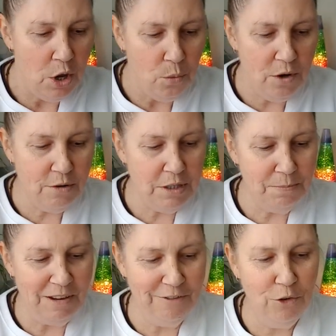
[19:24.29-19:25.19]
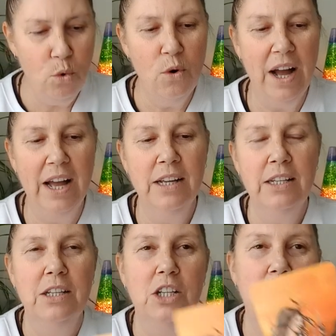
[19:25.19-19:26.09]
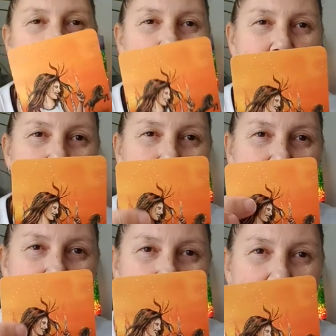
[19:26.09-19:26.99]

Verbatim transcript: Whereas before, she was,